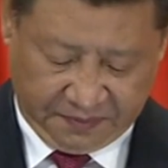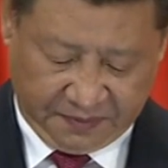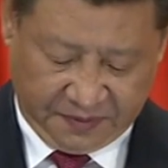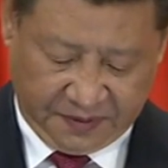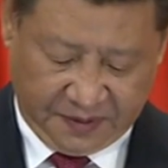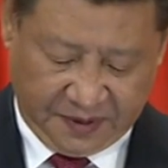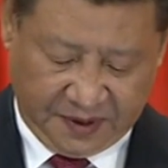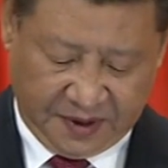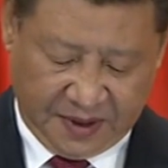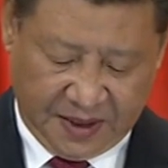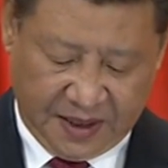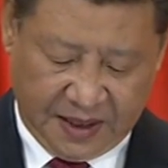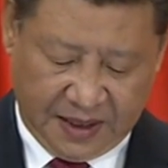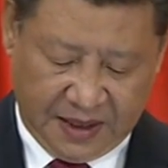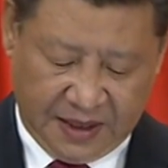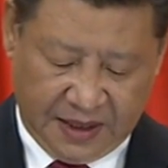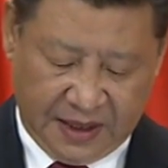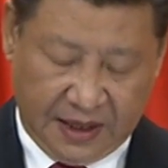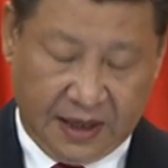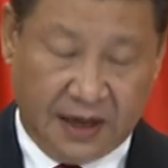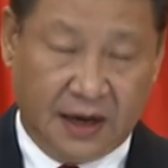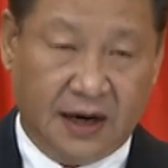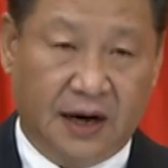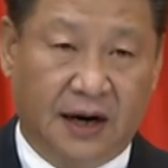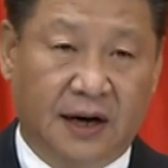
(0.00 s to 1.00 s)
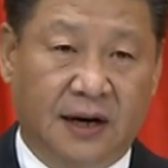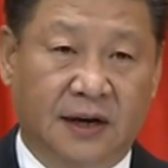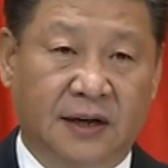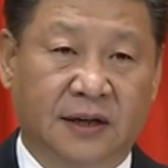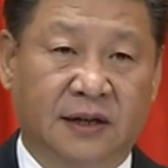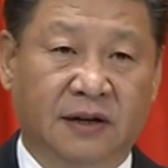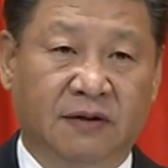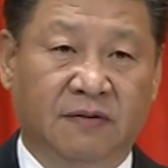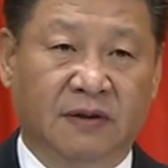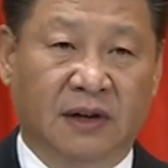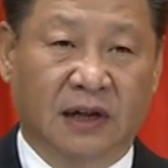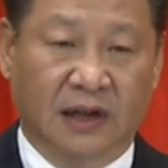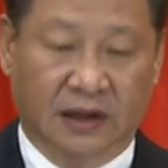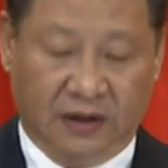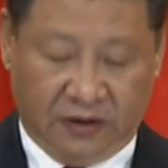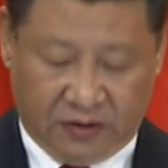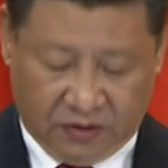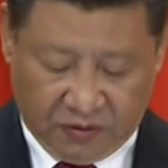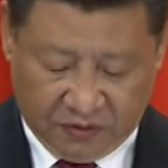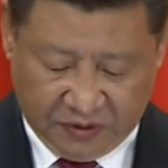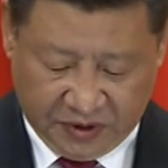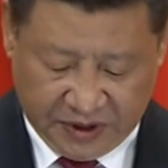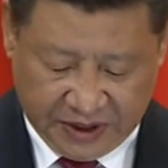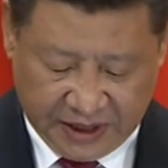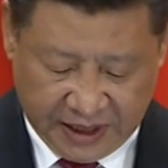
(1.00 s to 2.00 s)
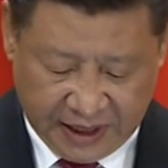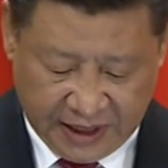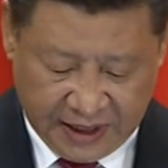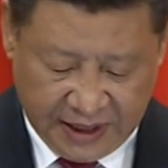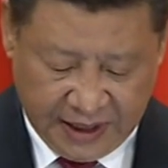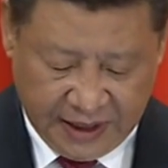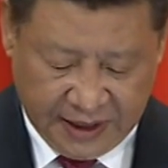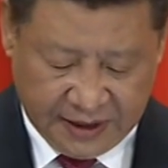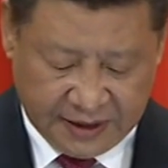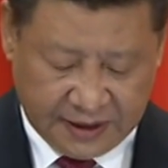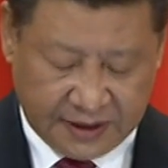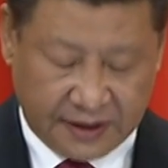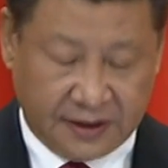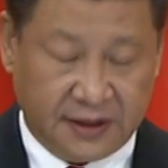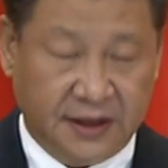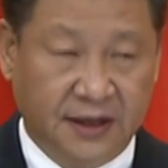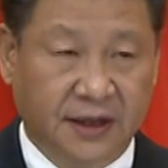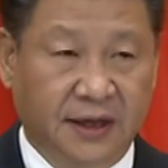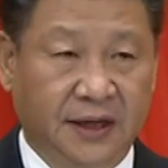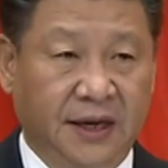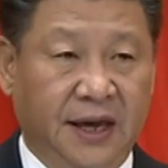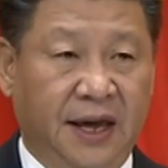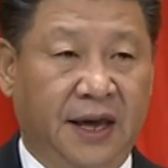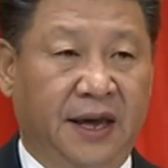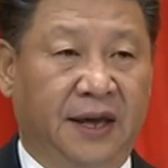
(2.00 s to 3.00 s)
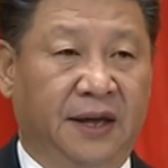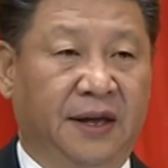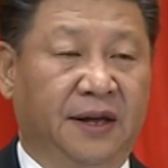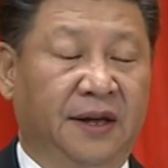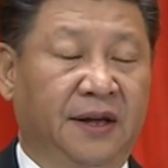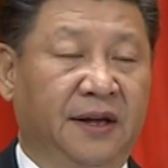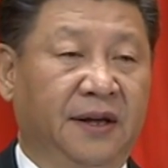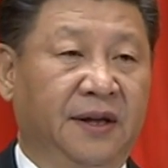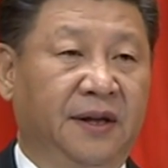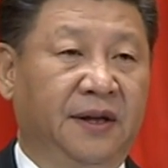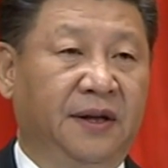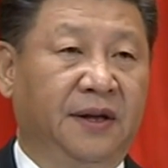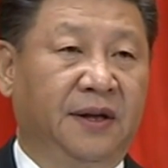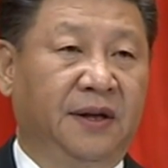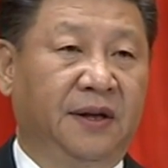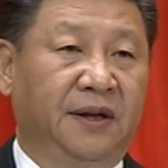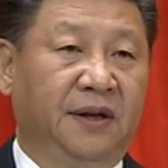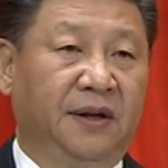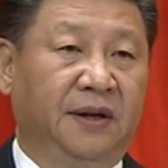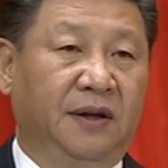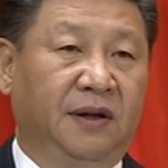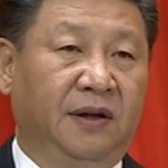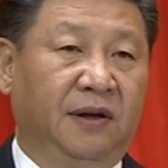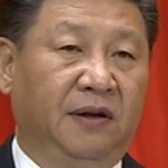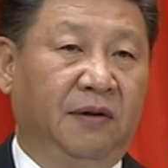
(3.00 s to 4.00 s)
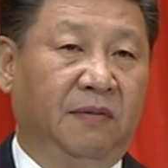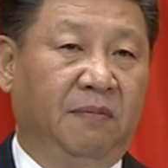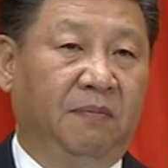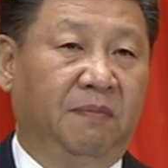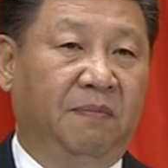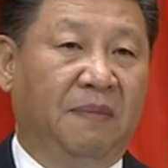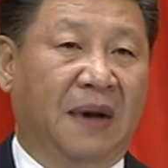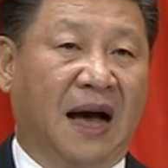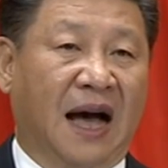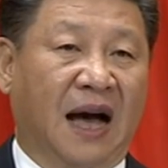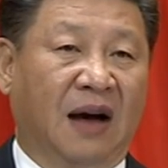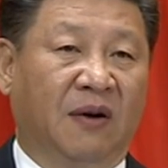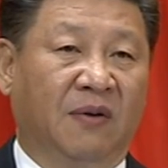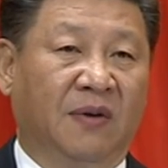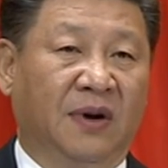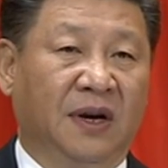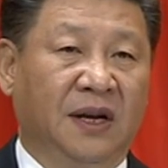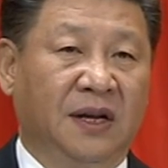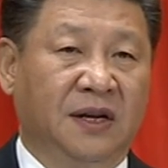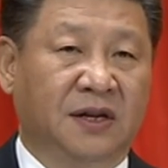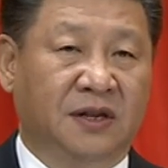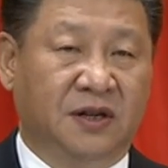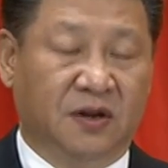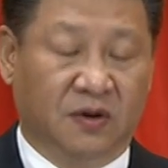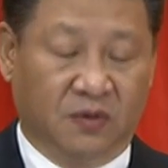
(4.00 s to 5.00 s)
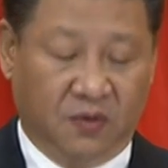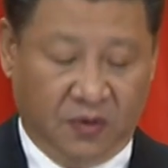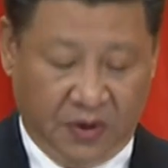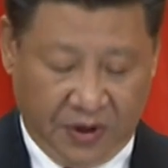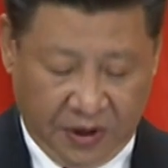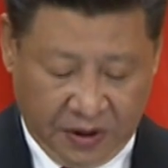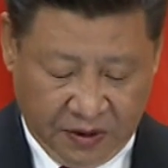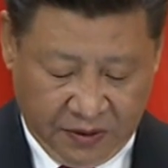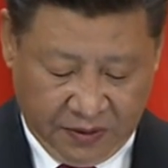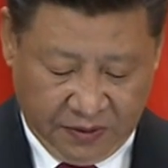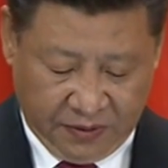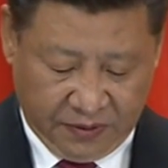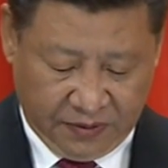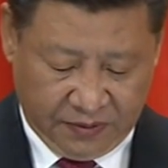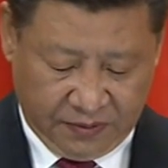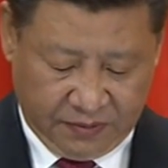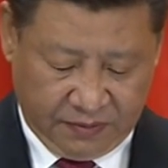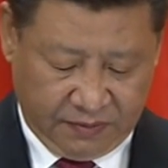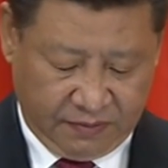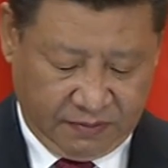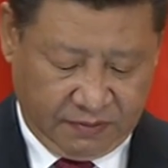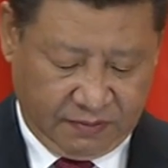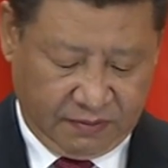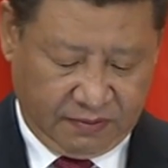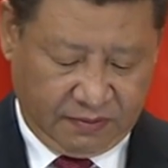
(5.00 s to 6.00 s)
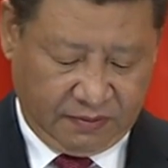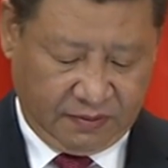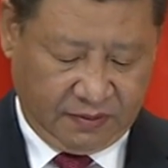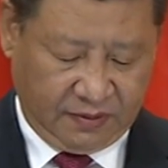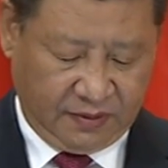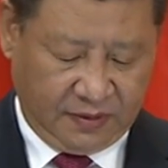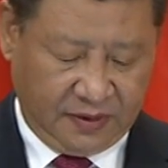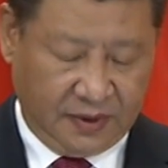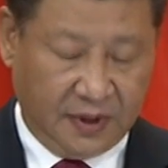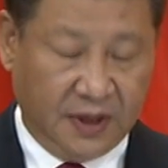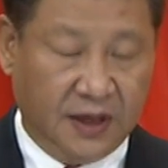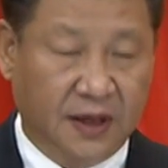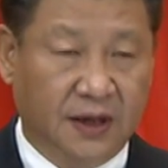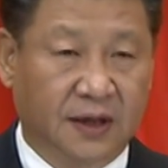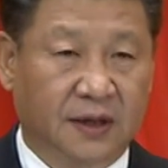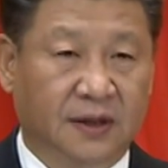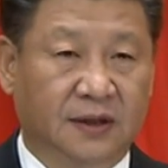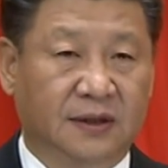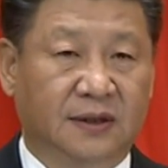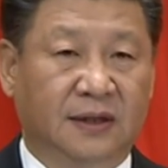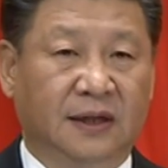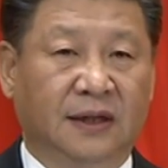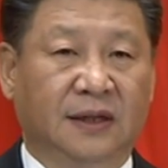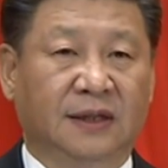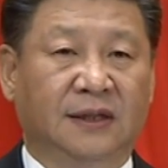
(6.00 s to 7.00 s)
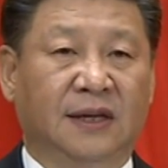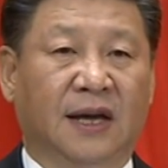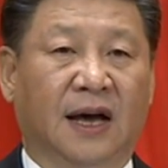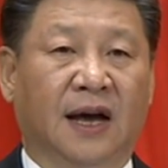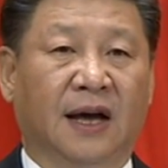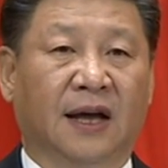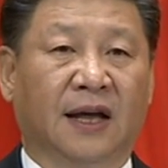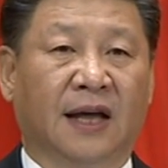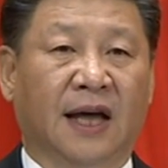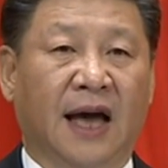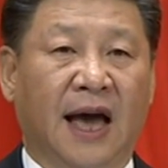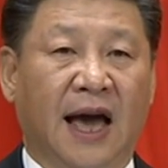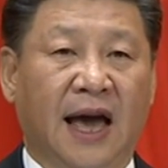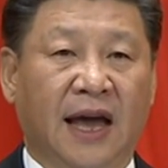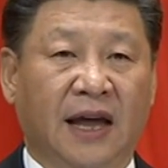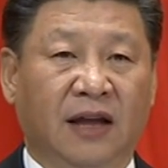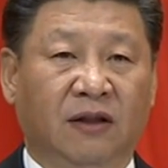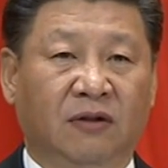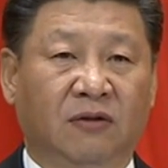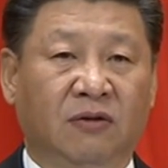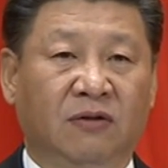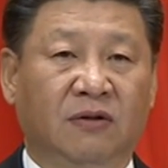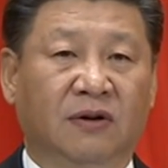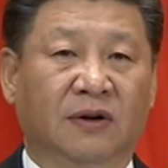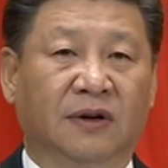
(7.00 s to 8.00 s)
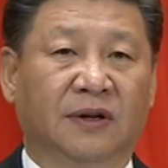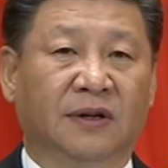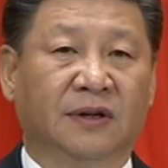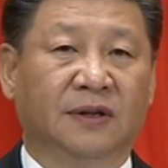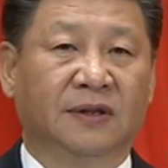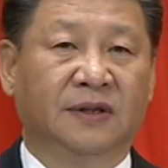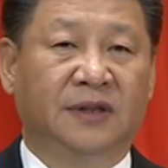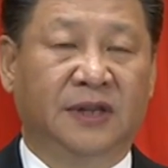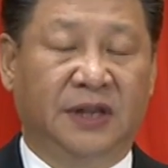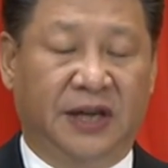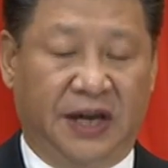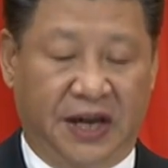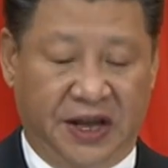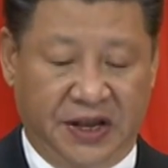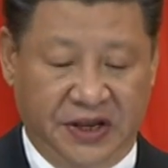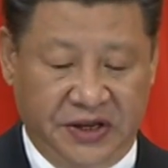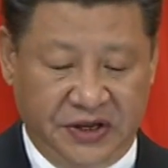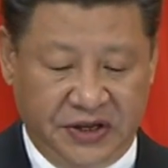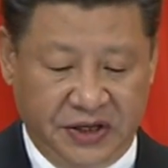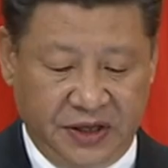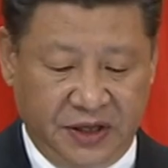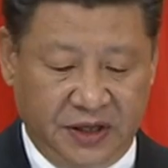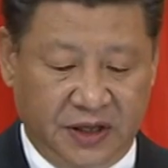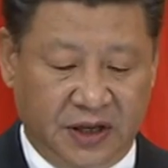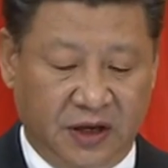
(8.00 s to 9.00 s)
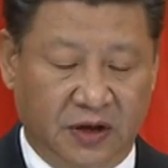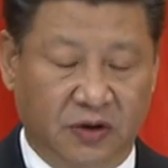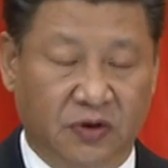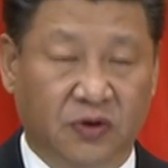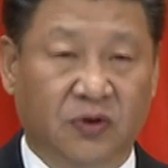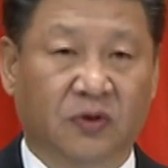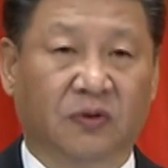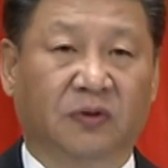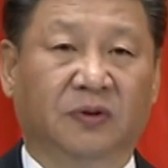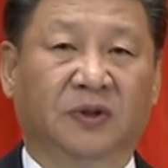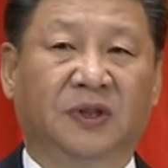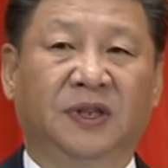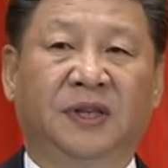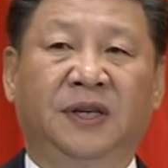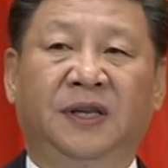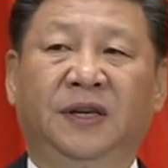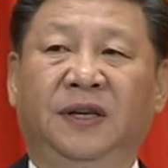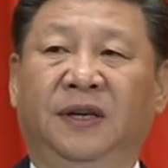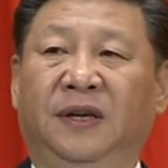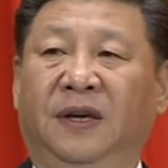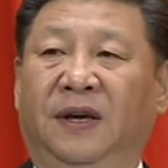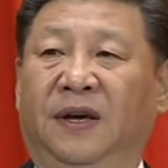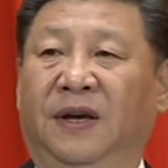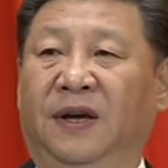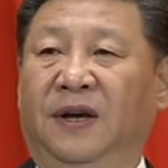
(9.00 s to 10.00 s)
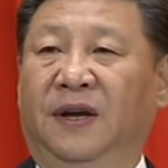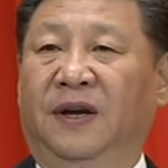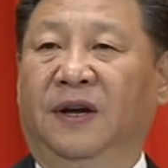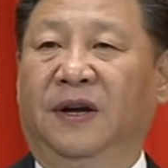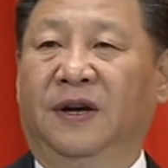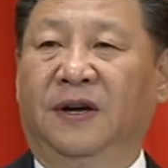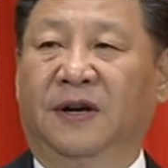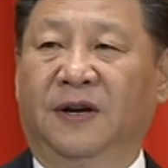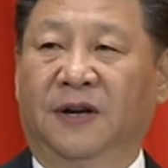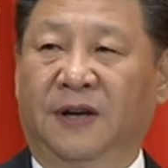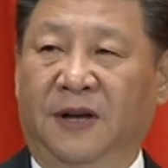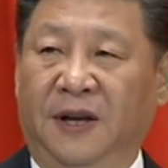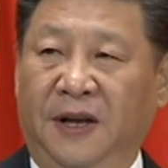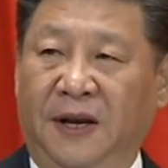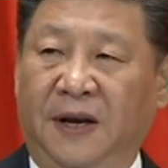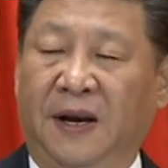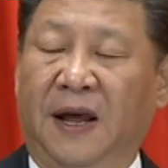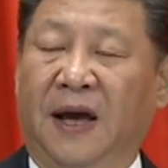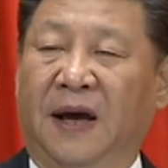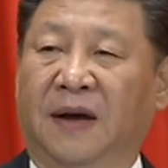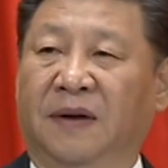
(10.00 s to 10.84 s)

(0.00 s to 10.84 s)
He said that includes ensuring a strong faith for all party members, remembering our original intentions, and keeping in mind that only people are the creators of history and are the real